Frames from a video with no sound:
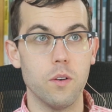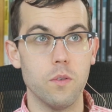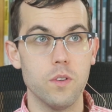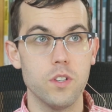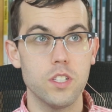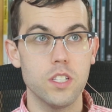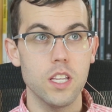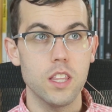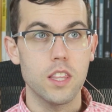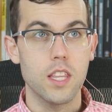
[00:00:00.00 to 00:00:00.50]

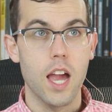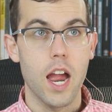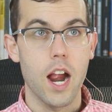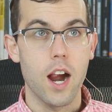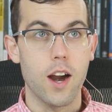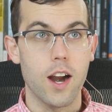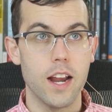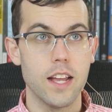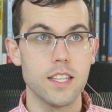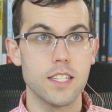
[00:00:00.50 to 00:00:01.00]
sit
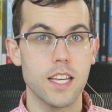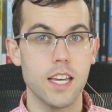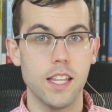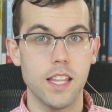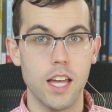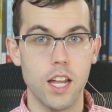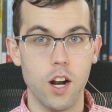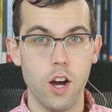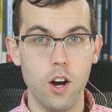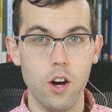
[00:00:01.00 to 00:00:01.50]
there and say
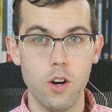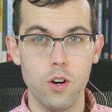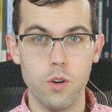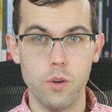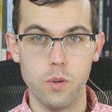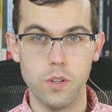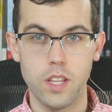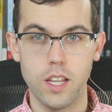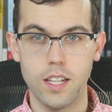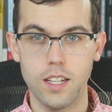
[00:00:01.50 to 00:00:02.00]
that
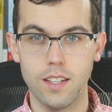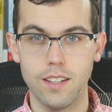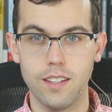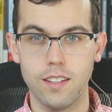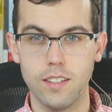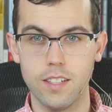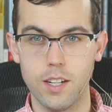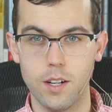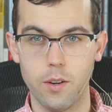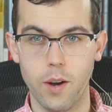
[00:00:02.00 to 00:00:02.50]

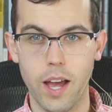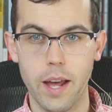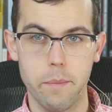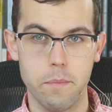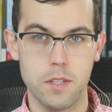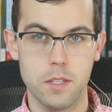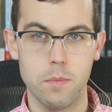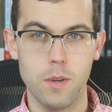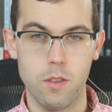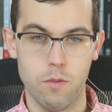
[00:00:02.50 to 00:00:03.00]

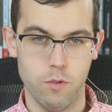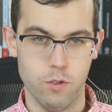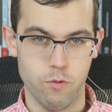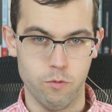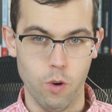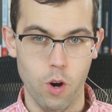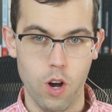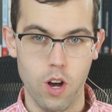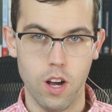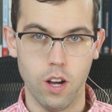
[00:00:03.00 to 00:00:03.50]
Adam Smith was
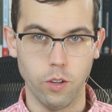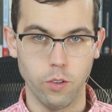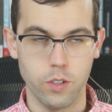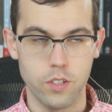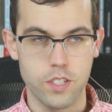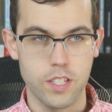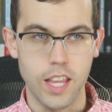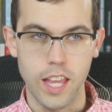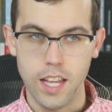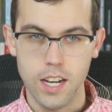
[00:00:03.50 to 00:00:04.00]
wrong, or
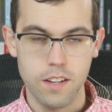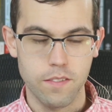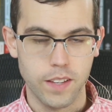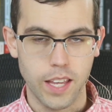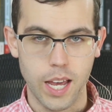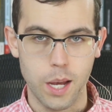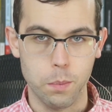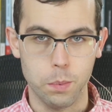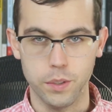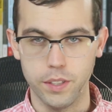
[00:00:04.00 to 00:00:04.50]
it's the end of
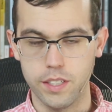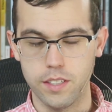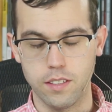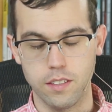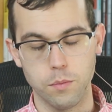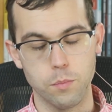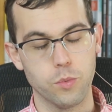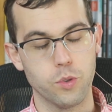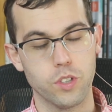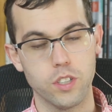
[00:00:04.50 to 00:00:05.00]

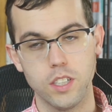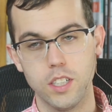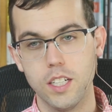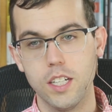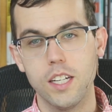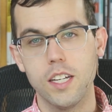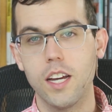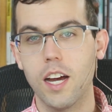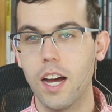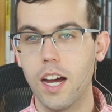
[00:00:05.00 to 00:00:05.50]
capitalism, or
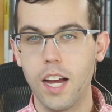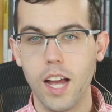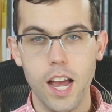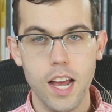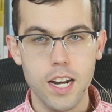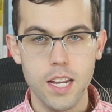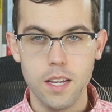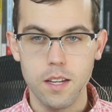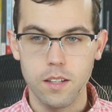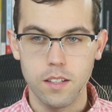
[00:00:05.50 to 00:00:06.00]

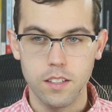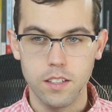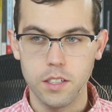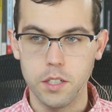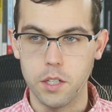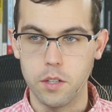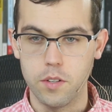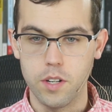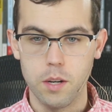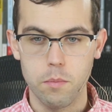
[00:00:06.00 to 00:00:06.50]
any
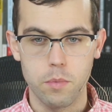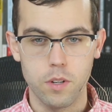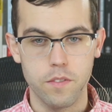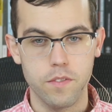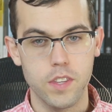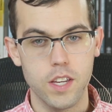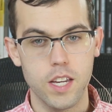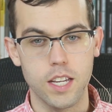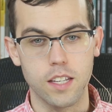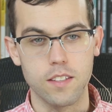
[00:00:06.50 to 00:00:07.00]
number of
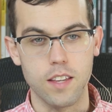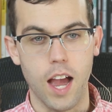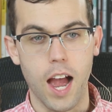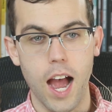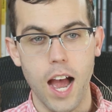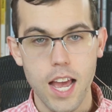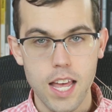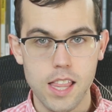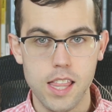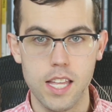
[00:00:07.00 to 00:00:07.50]
things,
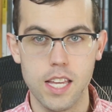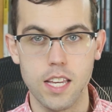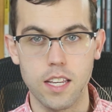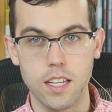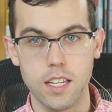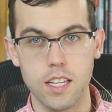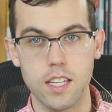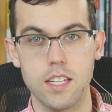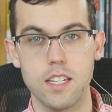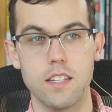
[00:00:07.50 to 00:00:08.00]
I
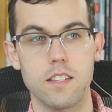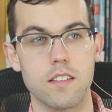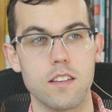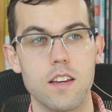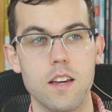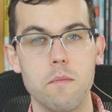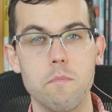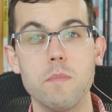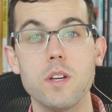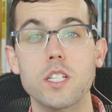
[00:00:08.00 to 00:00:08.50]
think is
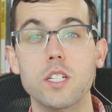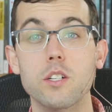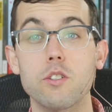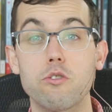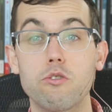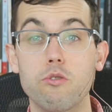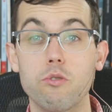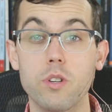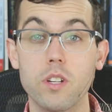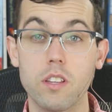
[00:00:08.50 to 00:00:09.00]

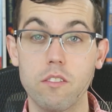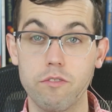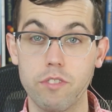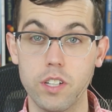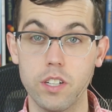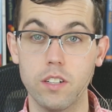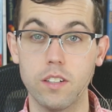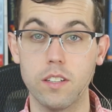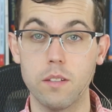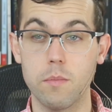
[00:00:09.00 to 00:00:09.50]
misconstruing the
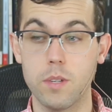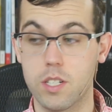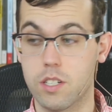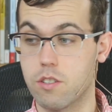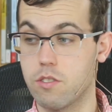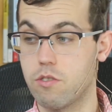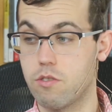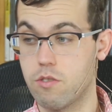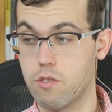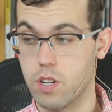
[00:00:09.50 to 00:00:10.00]
field and
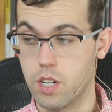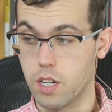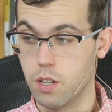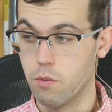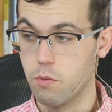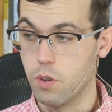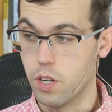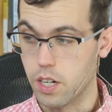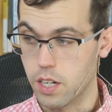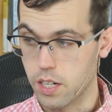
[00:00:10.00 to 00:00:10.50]
misconstruing
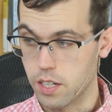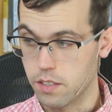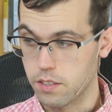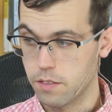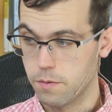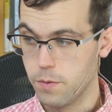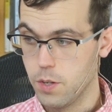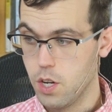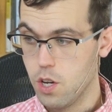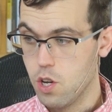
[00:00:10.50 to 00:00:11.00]
what it
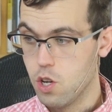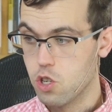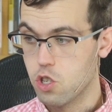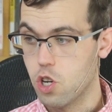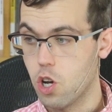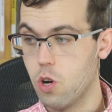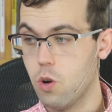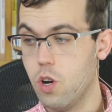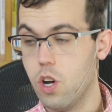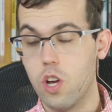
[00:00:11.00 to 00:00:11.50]
is.
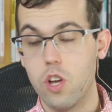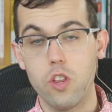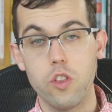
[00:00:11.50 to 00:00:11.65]
So